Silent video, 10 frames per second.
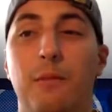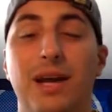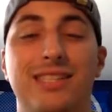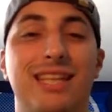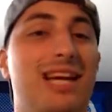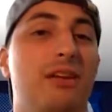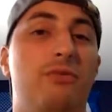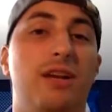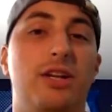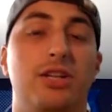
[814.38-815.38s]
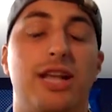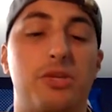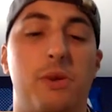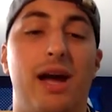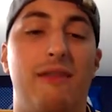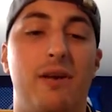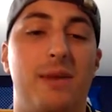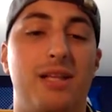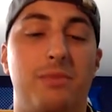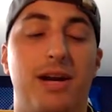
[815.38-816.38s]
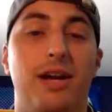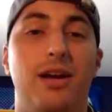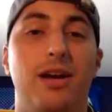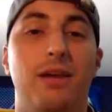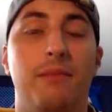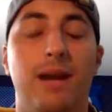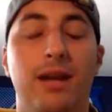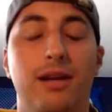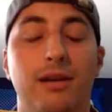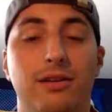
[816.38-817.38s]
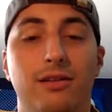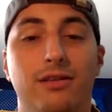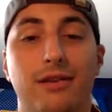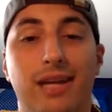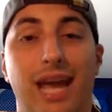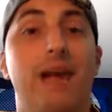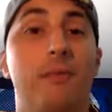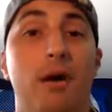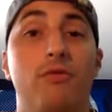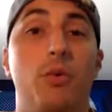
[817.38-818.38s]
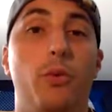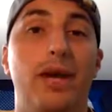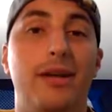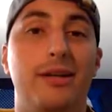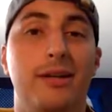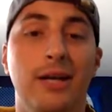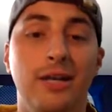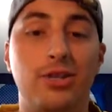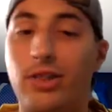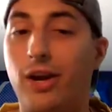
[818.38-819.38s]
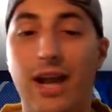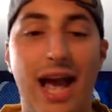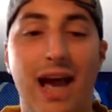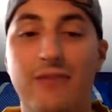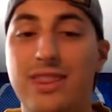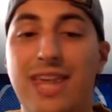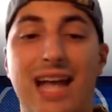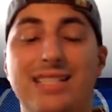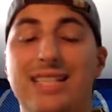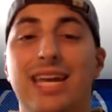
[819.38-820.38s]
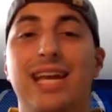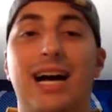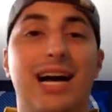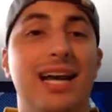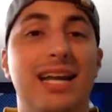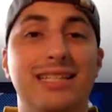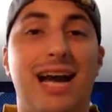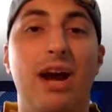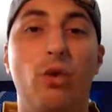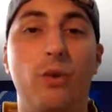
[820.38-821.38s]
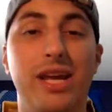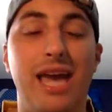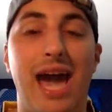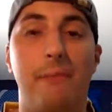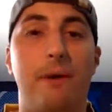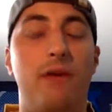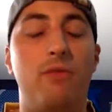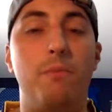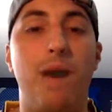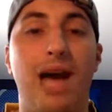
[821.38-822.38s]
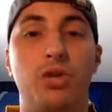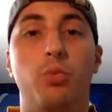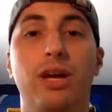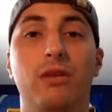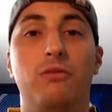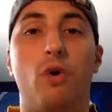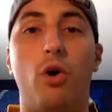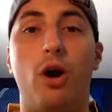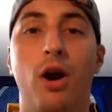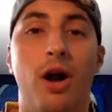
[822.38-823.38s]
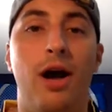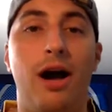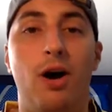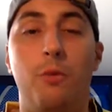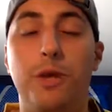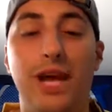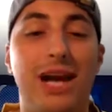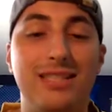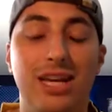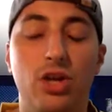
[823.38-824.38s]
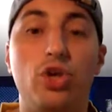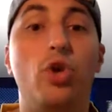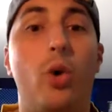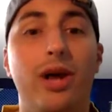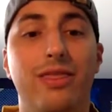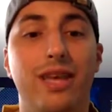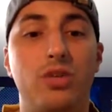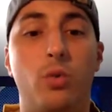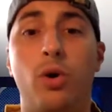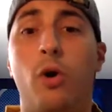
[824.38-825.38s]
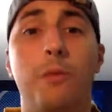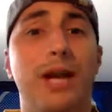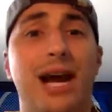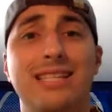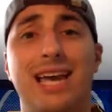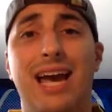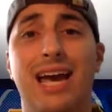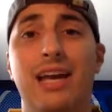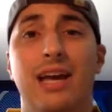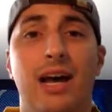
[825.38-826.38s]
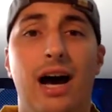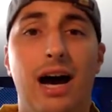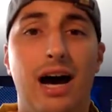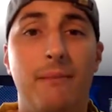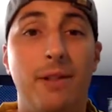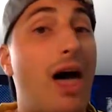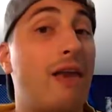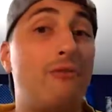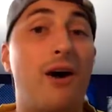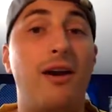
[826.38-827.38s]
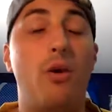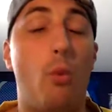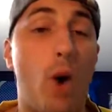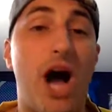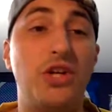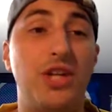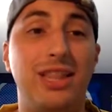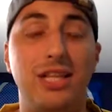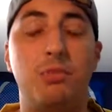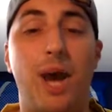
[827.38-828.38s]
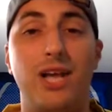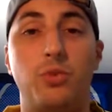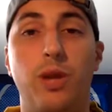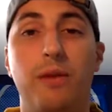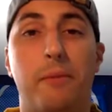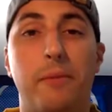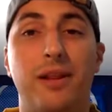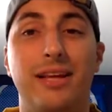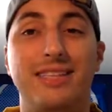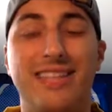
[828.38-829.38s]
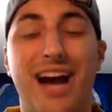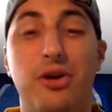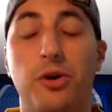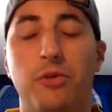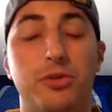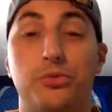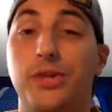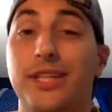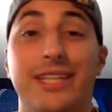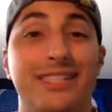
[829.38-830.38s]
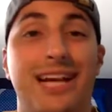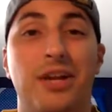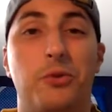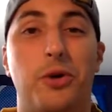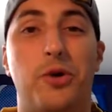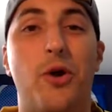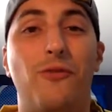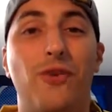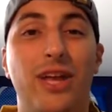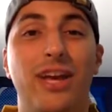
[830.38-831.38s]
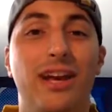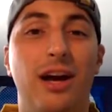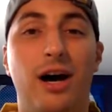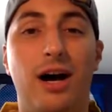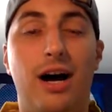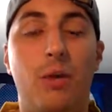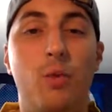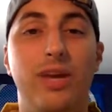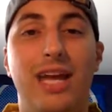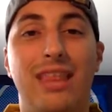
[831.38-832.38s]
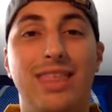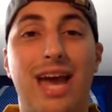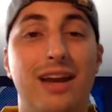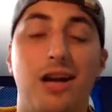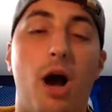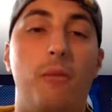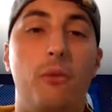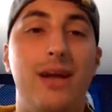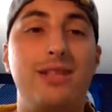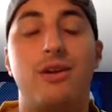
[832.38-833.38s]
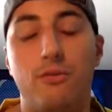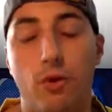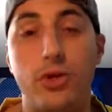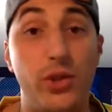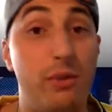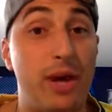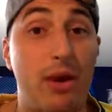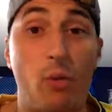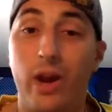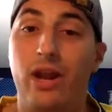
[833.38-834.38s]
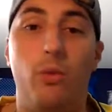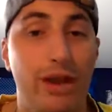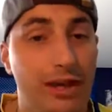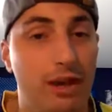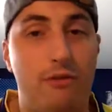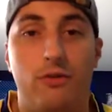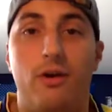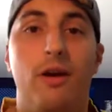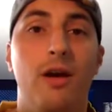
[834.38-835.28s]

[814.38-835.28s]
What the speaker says: Exciting finish, and that's why I have them as my game of the week. So there you have it. That's the entire recap of match week 4. Hope you guys enjoyed this one. Hope you guys had a lot of fun watching this past week of Premier League soccer. It was a really exciting one, and hopefully we get that in a couple weeks. Unfortunately, we got to wait a week here for